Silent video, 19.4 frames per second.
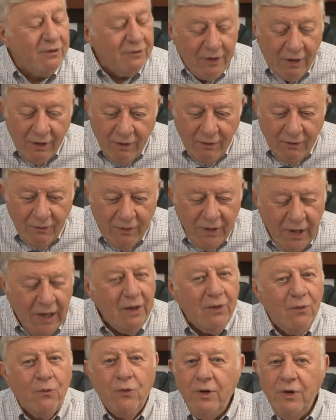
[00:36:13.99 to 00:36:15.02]
No,
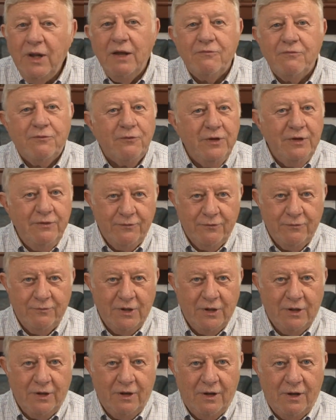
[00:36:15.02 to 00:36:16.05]
we're not free from
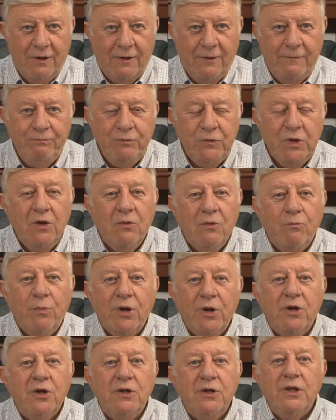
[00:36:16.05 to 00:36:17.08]
the law
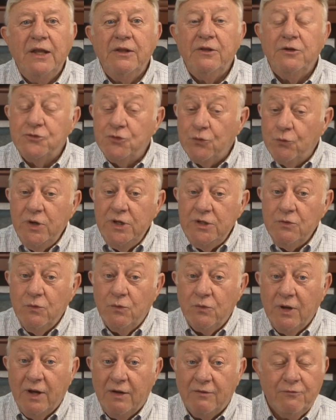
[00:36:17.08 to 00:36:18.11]
because and there's a reason
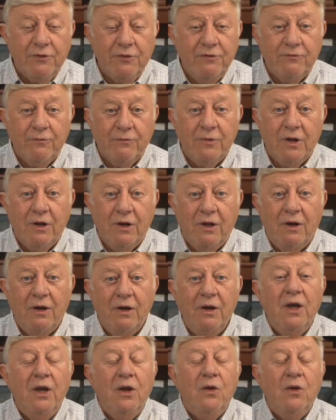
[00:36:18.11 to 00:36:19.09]
we're not free from the law.